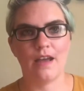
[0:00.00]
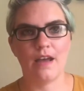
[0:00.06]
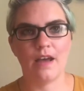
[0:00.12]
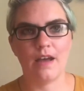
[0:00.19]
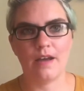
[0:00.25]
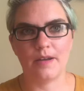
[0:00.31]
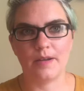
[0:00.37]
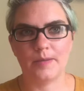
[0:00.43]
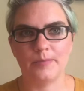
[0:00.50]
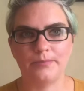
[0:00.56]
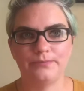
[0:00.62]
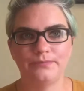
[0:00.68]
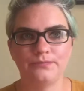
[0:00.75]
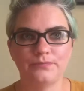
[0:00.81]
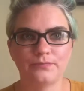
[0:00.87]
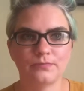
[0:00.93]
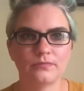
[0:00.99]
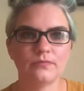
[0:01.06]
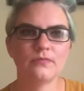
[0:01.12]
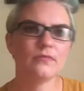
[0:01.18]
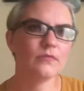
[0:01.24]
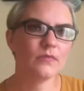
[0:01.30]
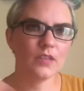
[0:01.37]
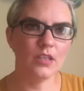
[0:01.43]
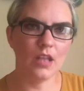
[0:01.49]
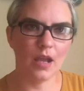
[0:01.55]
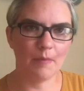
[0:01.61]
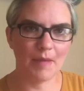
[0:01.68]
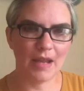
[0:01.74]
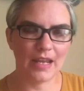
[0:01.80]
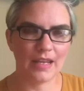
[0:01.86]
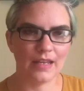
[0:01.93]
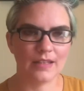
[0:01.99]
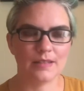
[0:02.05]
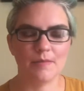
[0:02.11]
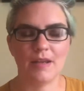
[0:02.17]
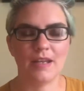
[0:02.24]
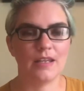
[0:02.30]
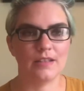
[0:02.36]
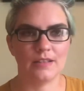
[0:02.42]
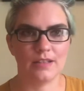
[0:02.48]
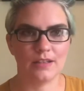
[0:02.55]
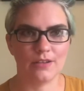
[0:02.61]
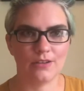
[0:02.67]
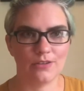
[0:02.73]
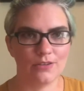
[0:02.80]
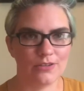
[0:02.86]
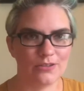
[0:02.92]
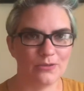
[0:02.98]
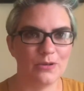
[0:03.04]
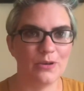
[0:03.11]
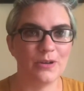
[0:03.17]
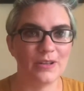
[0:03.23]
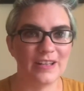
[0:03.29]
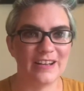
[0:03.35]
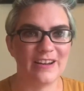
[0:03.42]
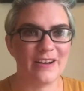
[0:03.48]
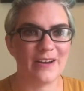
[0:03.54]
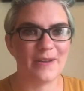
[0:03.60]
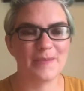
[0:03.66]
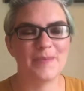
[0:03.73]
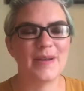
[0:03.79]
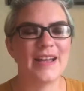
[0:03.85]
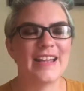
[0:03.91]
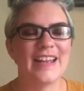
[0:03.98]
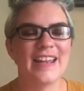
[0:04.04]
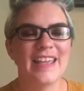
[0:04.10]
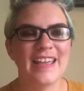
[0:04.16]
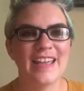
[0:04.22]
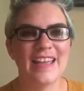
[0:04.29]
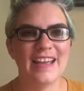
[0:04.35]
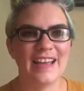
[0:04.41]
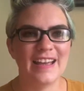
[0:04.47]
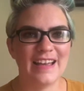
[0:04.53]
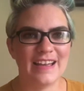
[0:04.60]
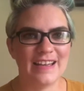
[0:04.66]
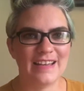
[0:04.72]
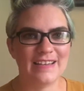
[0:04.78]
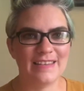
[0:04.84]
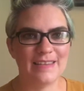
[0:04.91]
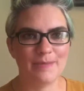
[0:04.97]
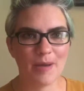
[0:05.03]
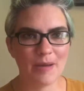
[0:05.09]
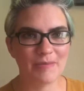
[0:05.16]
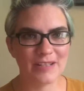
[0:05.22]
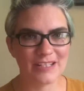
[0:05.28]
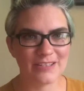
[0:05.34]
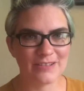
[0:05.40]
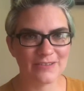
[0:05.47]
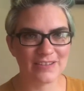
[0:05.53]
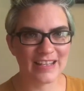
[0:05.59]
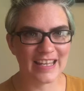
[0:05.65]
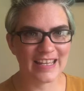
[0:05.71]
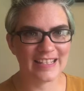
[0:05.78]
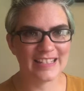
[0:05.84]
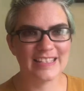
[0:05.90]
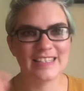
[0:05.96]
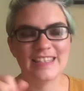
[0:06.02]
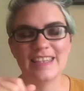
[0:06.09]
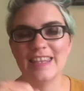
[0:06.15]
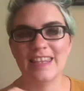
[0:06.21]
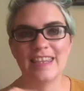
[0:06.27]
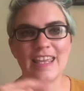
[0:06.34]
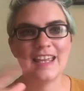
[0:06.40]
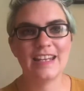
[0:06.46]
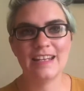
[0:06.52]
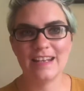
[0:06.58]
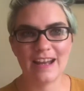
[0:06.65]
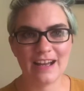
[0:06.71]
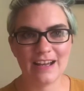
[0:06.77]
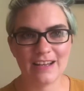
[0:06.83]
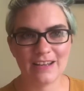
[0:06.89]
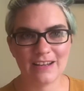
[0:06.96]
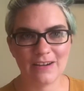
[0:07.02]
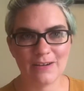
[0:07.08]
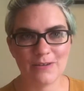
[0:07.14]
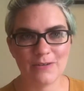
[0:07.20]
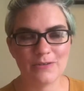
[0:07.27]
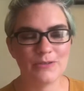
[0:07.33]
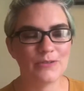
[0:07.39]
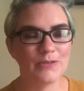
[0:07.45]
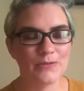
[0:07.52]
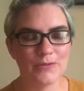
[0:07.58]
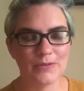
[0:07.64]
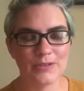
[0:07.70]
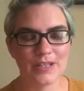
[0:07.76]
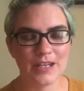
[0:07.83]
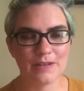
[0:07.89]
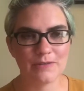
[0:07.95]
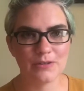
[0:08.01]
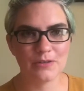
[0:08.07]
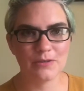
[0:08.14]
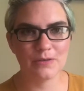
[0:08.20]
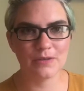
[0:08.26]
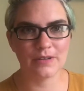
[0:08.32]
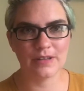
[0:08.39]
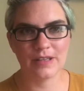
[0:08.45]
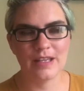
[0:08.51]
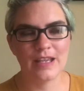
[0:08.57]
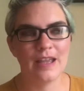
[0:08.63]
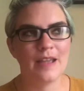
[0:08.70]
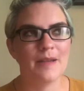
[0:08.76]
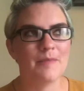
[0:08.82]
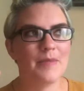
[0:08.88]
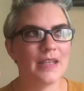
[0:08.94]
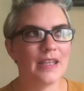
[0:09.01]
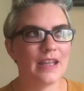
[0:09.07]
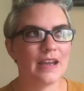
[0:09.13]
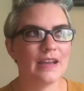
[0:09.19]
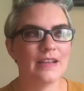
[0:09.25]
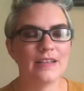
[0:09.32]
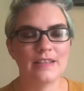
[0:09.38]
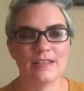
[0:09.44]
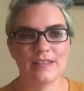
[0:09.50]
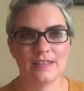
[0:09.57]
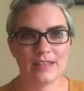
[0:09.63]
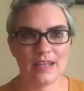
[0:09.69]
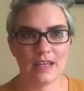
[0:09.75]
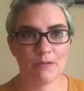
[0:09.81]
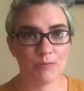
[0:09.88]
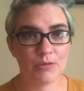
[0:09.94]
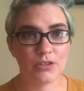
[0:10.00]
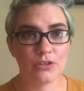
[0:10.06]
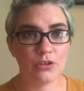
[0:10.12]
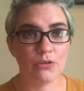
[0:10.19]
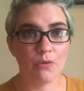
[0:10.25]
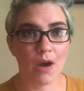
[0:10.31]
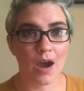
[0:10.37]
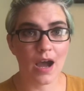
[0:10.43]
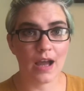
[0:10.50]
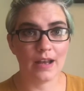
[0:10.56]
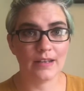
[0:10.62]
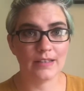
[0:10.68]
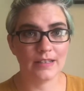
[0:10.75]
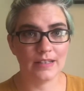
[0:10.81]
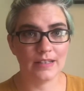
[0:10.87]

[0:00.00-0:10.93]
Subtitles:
Not my kids didn't go to school at all, but the public school kids, they did not go to a full day of school because it was too hot